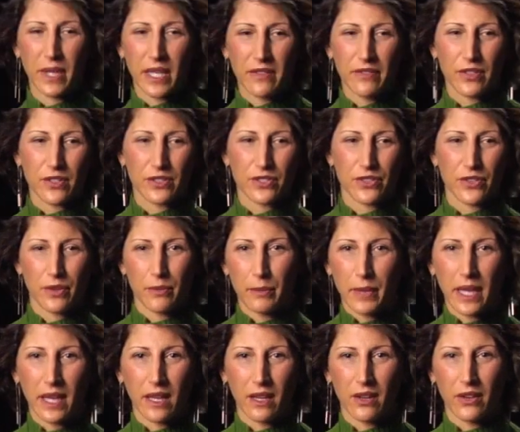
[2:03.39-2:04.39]
beavers or
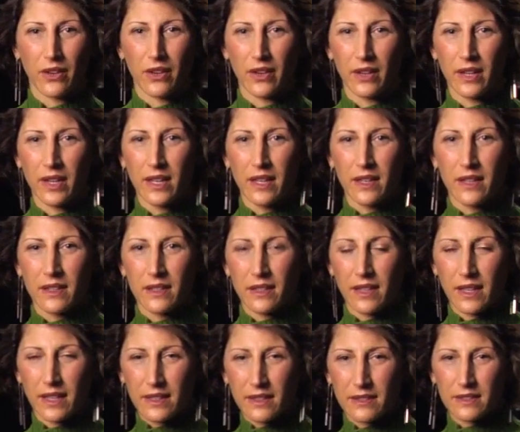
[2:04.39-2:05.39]
mink or
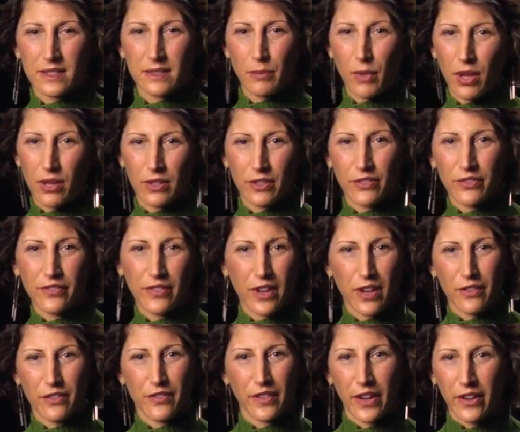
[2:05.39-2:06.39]
like smaller
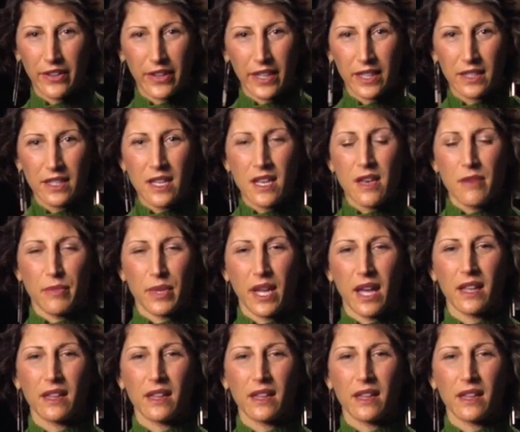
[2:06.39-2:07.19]
a ferret, but